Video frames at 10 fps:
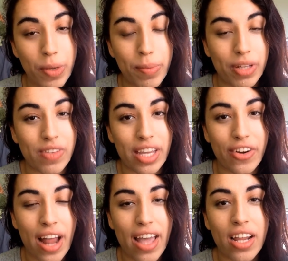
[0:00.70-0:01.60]
people of the
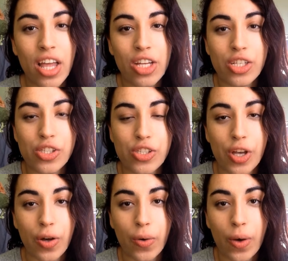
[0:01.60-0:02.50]
internet.
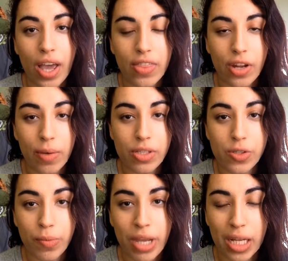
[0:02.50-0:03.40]
So I thought I would
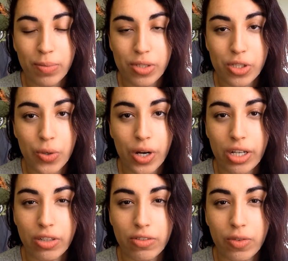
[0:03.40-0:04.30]
do a makeup
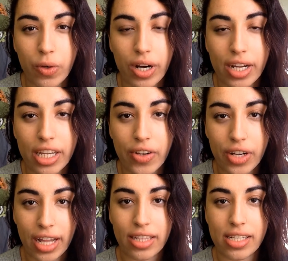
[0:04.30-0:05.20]
tutorial for Keira
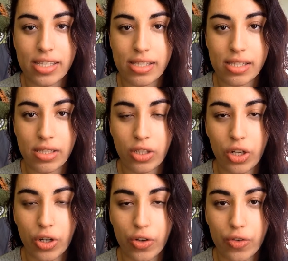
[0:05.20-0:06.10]
Knightley's
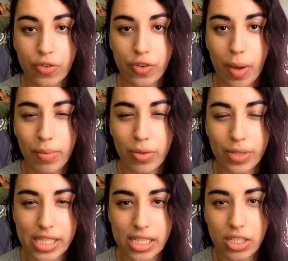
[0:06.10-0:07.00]
look from the
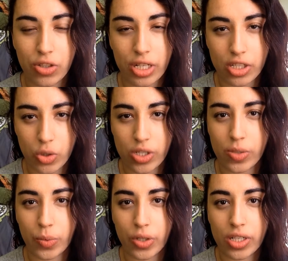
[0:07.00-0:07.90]
recent Critics' Choice
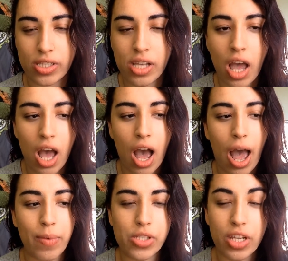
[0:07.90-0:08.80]
Awards.
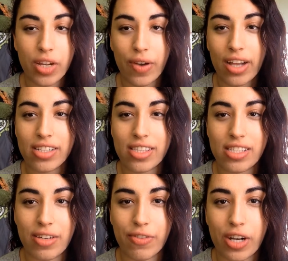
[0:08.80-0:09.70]
I was looking around at the
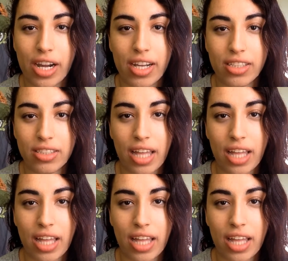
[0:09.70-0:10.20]
different